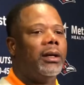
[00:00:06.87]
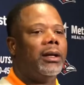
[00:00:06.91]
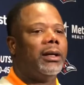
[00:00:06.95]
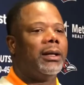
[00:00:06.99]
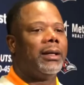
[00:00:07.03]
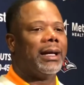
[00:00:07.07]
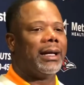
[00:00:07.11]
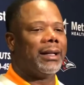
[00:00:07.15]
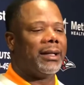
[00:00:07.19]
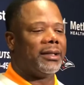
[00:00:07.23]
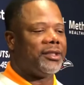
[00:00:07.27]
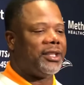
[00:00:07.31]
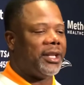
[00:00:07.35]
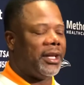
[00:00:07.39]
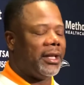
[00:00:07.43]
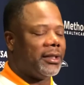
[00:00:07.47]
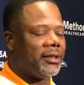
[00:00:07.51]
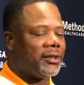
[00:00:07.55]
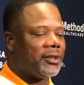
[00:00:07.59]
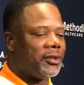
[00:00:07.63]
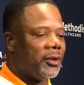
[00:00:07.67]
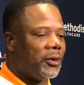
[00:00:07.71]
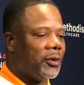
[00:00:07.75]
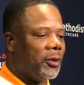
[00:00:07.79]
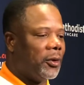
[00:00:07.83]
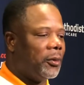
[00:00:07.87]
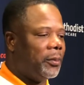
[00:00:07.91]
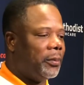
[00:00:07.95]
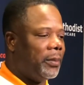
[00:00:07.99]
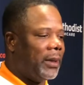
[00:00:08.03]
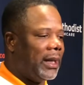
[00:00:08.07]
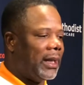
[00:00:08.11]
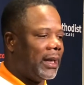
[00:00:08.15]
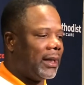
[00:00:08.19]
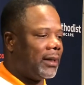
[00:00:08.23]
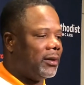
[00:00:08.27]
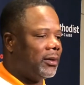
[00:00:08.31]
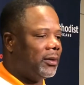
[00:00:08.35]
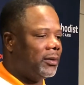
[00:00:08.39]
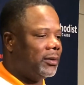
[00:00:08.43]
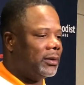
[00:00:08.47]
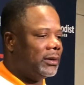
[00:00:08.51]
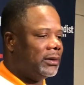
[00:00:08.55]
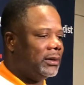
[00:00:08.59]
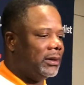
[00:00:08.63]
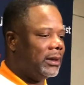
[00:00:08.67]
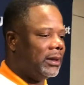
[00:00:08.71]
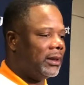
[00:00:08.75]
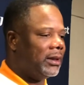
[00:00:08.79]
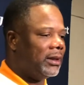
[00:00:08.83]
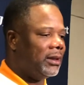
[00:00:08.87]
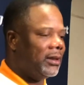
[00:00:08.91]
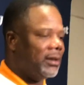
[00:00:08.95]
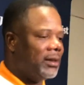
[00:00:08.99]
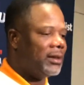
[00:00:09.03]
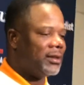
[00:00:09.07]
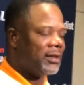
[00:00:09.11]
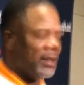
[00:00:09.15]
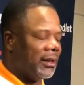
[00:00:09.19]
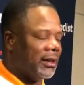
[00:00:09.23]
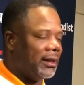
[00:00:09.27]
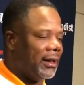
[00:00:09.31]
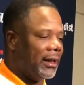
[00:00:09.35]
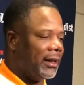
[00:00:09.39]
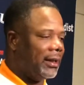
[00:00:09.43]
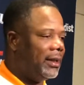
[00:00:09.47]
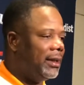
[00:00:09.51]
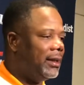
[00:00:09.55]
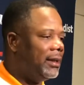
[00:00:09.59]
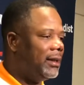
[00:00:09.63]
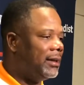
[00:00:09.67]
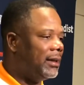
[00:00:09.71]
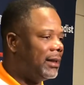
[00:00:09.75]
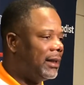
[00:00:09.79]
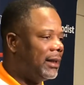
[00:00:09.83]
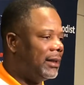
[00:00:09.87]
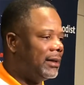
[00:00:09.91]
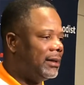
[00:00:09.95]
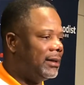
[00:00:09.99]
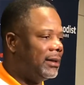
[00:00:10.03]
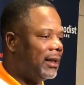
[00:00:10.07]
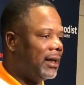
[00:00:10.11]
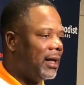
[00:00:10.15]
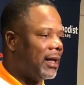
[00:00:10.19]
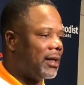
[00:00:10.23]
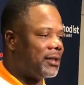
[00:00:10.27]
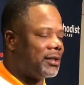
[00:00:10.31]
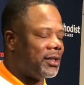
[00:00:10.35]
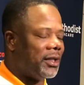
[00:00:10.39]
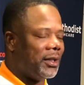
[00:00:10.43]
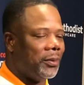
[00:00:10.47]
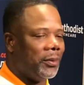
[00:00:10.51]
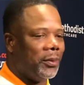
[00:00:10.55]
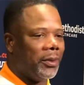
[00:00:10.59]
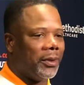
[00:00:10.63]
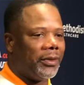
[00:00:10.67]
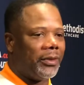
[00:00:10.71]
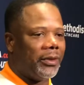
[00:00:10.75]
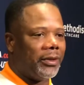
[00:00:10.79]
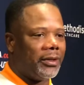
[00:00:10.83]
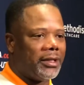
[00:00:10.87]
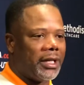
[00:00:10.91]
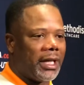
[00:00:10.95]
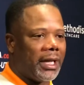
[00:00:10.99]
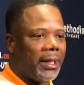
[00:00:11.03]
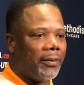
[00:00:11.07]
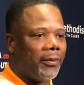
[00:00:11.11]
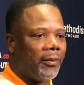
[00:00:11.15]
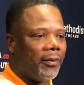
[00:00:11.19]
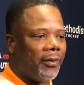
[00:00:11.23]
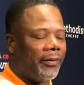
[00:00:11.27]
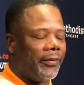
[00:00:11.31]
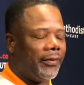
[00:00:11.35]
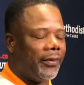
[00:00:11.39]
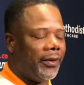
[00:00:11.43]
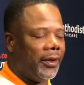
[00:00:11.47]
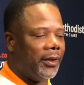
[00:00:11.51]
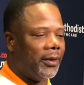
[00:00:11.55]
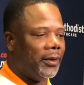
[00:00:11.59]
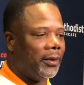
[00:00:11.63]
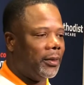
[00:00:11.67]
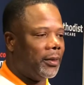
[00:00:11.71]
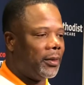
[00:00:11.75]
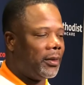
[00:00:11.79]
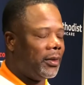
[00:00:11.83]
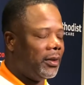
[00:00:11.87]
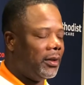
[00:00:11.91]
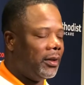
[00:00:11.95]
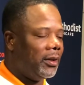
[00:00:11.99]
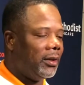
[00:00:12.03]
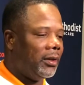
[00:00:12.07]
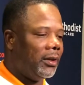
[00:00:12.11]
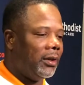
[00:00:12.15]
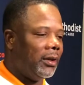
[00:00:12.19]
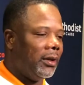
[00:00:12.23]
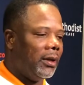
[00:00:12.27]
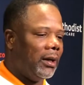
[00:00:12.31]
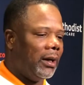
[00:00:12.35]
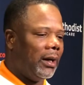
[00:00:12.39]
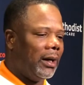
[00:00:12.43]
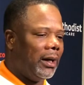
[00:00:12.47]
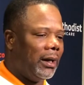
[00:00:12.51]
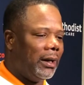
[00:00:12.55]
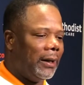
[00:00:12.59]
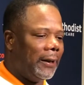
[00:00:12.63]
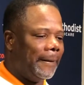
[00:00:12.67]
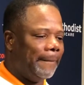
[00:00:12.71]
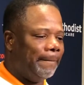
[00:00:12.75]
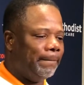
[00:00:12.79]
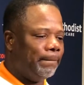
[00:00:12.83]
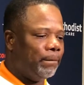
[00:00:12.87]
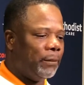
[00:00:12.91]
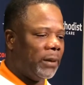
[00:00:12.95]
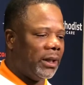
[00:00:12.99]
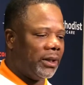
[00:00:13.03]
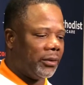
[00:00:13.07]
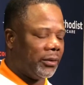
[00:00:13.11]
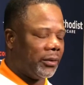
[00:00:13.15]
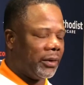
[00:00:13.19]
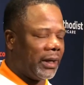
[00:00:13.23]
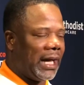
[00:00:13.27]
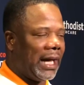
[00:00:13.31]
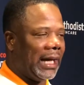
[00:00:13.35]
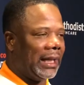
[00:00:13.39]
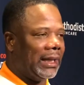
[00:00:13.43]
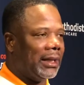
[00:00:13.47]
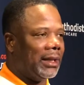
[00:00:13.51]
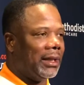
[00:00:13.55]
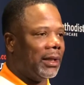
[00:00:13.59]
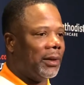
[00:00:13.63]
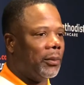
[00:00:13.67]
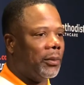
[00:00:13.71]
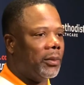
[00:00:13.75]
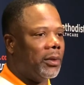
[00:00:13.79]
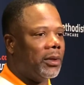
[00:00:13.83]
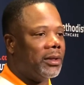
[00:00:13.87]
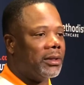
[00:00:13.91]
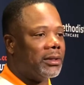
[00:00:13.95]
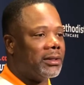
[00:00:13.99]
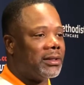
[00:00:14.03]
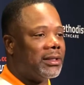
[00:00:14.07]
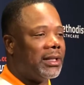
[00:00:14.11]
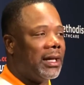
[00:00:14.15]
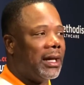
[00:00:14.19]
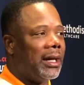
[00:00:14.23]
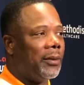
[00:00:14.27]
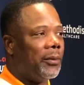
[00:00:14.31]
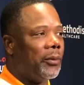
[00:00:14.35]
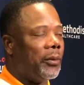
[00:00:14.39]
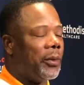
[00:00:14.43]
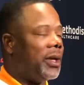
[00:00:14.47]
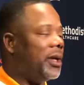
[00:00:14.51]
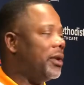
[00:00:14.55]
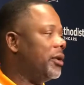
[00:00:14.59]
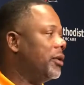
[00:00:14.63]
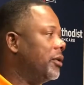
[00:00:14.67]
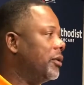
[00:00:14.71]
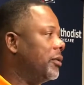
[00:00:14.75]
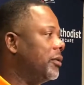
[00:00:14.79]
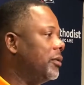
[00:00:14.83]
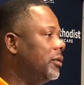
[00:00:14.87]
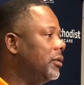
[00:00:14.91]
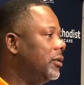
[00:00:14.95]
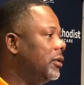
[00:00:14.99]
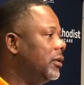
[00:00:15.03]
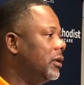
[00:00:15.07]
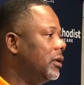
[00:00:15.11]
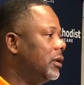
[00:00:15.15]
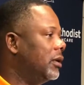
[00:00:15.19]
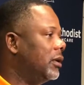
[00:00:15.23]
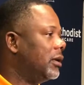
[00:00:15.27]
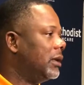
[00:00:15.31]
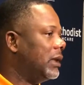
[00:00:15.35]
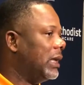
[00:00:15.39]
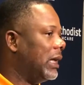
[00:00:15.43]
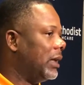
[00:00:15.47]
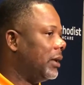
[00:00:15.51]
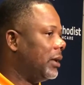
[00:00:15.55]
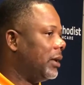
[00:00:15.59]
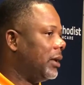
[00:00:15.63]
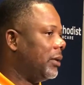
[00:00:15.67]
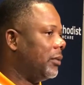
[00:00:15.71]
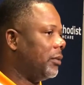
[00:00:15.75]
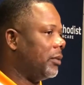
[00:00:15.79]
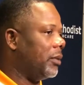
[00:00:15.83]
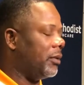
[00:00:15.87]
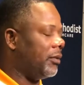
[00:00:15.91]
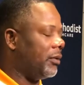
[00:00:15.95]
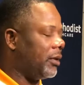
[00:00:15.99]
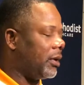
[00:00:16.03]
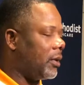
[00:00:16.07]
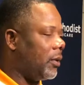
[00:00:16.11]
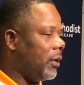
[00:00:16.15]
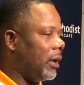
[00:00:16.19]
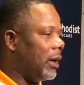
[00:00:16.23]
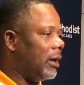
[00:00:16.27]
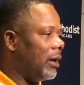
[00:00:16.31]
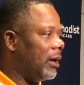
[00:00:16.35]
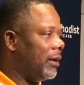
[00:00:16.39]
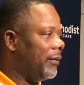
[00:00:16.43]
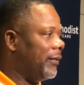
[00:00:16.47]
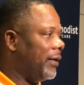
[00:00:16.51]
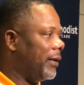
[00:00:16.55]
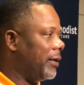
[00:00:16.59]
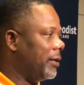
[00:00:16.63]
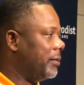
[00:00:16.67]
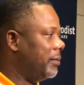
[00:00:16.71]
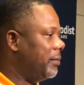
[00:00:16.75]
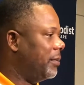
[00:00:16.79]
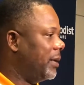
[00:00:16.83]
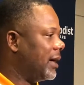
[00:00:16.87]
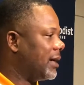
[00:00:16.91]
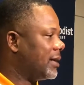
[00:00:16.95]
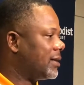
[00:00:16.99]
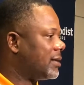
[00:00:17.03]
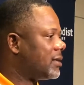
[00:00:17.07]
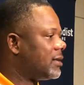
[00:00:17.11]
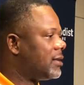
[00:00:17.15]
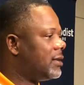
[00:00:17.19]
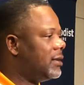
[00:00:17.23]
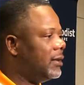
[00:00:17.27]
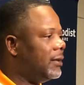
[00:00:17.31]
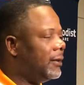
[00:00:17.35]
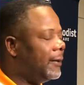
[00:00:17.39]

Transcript: got a chance to go back on Sunday and see what the tape revealed. And the reality was that we knew that it would require our very best